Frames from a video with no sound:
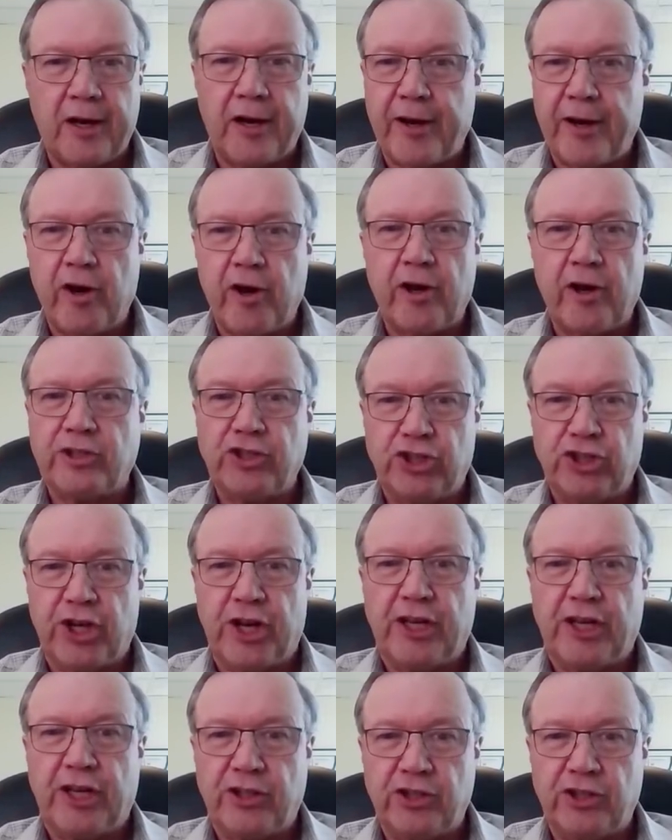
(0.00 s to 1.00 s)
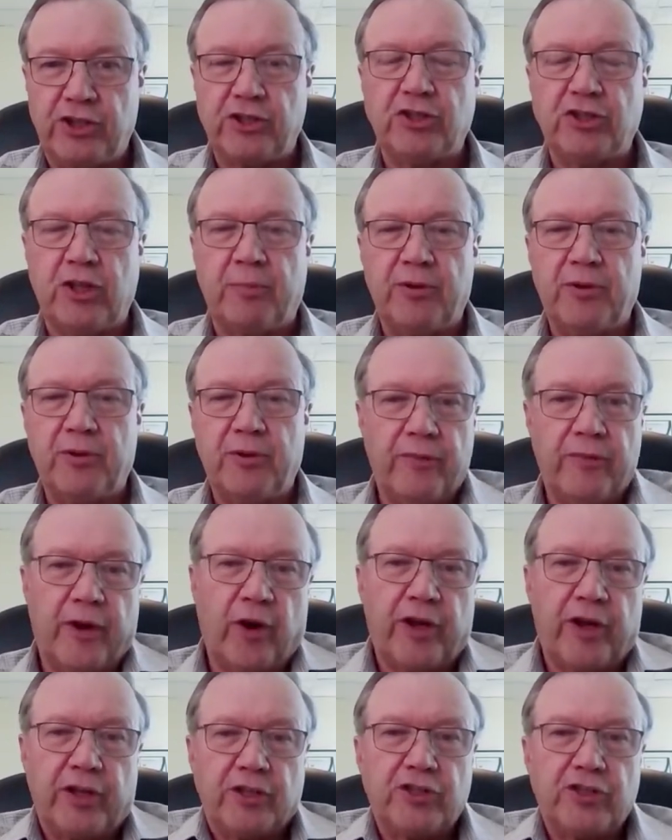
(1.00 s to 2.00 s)
ion exchange and some of the
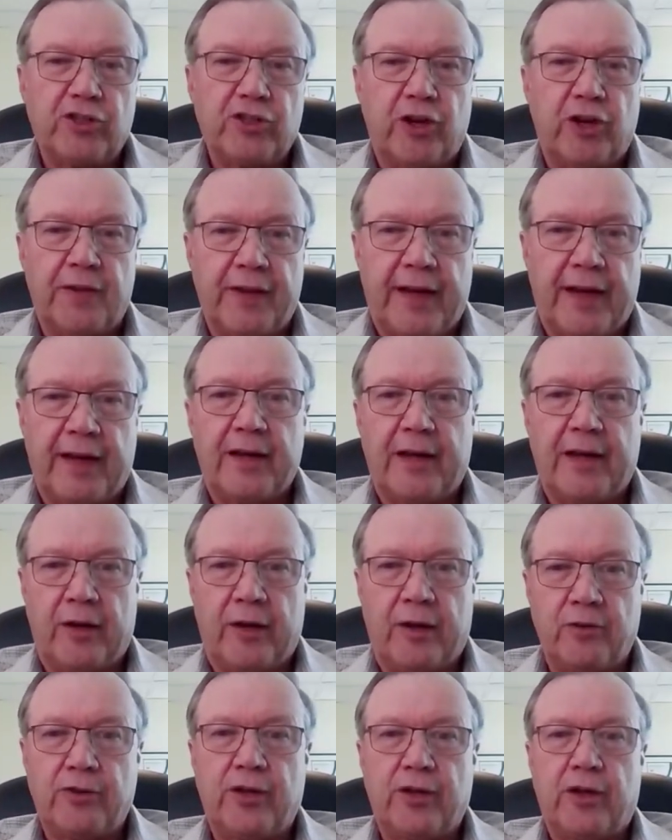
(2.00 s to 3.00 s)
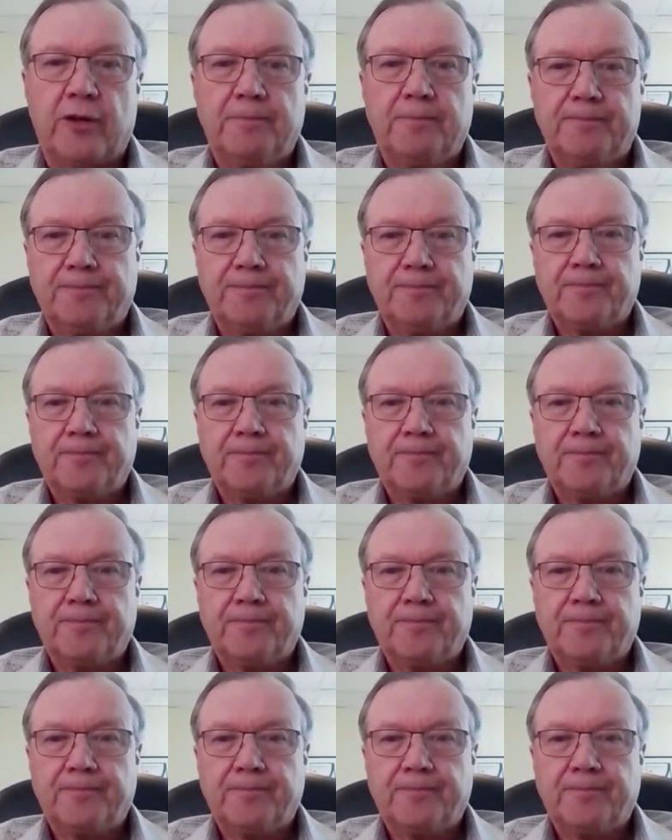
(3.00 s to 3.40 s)
variants on that out there.